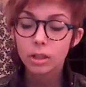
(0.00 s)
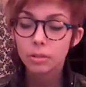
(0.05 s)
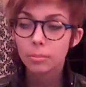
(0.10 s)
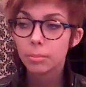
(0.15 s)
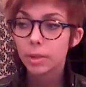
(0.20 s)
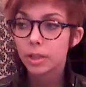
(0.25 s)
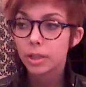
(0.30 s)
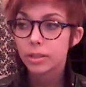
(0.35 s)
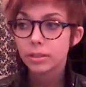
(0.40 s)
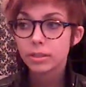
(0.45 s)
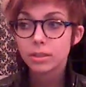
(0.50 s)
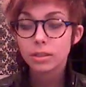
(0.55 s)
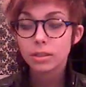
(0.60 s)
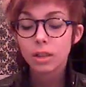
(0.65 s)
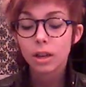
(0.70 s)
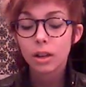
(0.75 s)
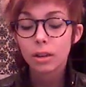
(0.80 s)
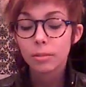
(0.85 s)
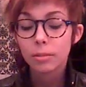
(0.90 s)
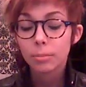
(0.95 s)
But
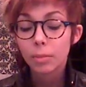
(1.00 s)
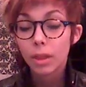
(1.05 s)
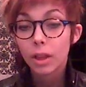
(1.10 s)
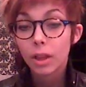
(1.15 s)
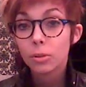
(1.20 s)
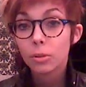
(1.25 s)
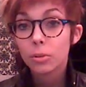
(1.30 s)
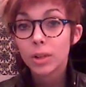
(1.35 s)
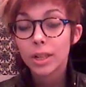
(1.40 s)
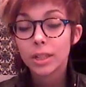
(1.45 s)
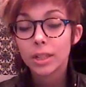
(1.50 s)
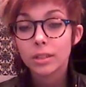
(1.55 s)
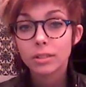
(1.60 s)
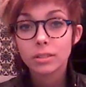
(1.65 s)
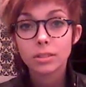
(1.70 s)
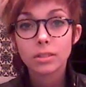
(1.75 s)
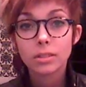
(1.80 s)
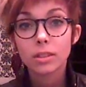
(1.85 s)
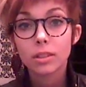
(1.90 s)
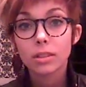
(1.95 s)
otherwise,
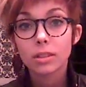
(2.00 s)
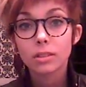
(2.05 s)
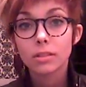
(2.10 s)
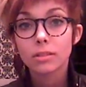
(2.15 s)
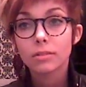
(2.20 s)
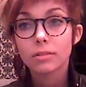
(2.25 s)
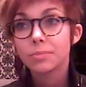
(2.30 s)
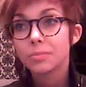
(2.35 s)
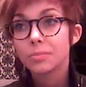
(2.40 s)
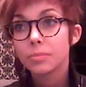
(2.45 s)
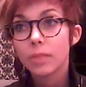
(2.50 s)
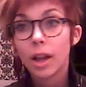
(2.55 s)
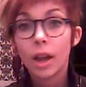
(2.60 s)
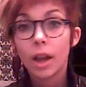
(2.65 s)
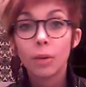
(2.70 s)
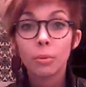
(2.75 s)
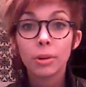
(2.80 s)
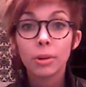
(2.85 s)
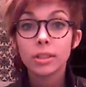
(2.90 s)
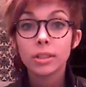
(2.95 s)
I
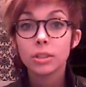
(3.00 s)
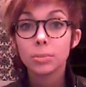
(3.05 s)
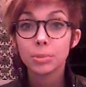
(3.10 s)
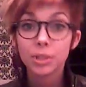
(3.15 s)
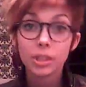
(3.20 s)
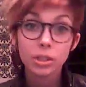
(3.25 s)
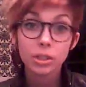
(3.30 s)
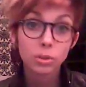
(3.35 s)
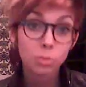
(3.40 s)
wanted to put this